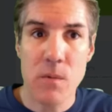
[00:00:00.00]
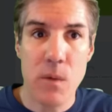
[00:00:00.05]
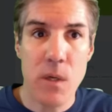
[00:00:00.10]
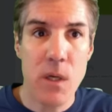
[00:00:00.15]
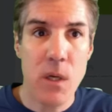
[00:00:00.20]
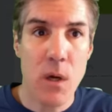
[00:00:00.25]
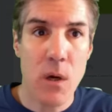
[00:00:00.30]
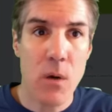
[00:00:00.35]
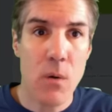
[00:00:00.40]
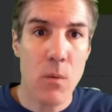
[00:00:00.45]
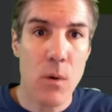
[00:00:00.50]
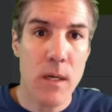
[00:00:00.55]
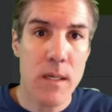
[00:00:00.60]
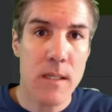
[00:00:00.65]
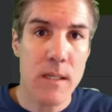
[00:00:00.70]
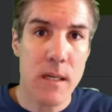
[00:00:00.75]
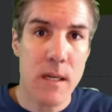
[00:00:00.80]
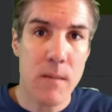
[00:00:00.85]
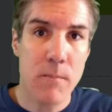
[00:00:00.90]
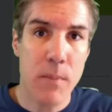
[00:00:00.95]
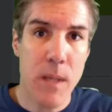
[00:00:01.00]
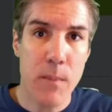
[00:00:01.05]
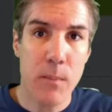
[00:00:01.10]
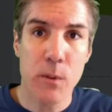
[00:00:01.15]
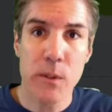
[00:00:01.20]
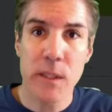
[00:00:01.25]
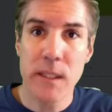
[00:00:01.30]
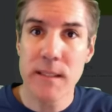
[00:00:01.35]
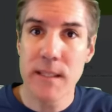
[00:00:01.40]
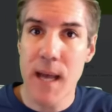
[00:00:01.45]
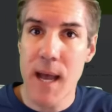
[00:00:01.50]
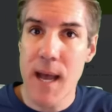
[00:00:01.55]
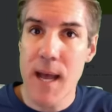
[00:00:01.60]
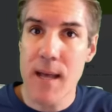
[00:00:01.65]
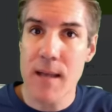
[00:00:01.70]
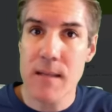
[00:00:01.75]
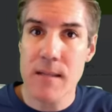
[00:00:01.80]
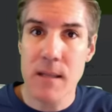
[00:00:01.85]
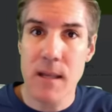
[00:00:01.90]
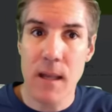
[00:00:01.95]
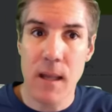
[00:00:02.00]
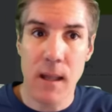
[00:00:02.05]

we know what people need to ask